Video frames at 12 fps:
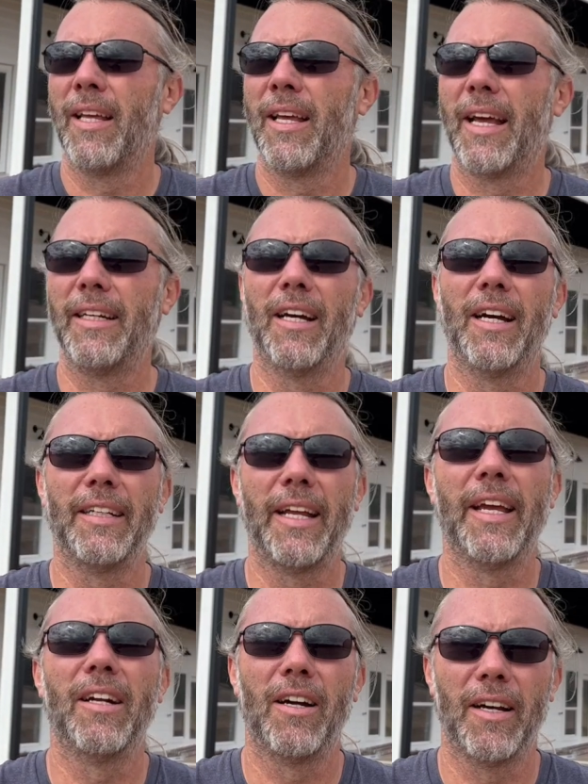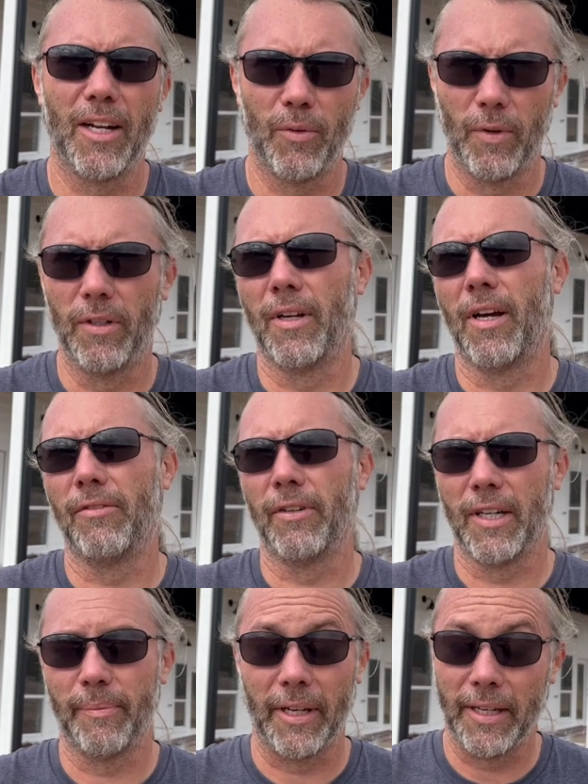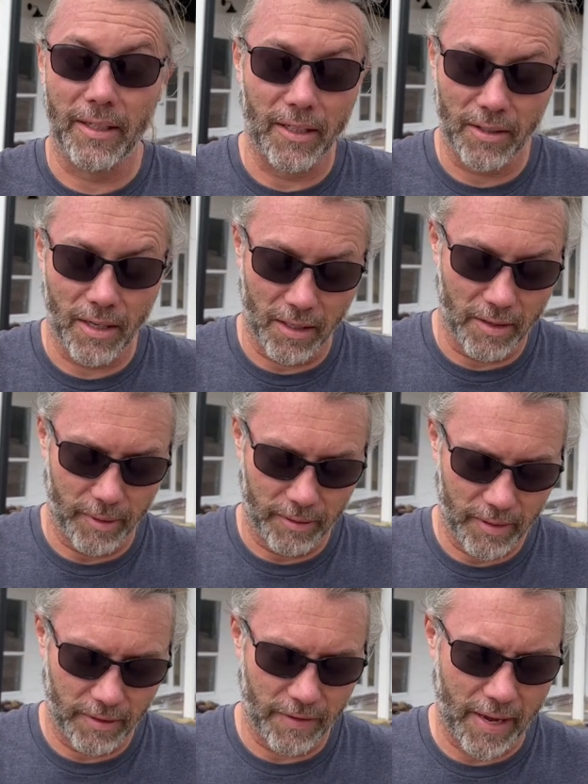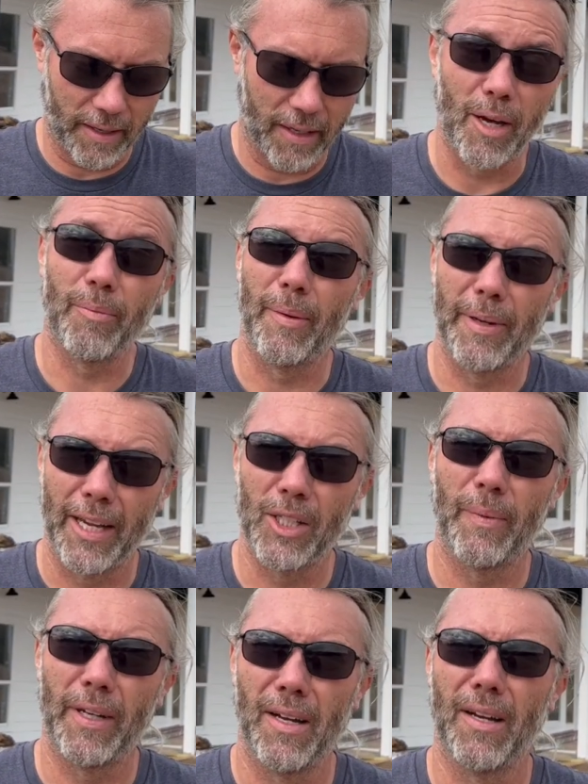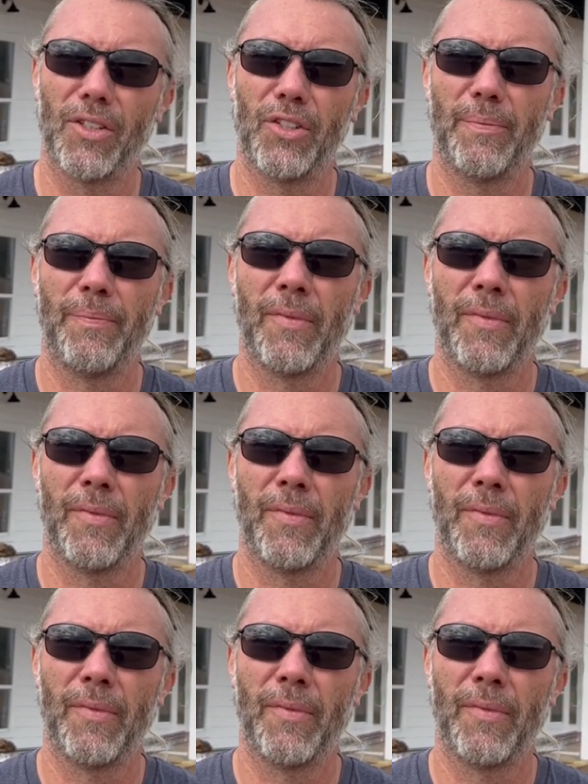And God cannot and will not forgive me. And He does not love me. In fact, God probably hates my guts.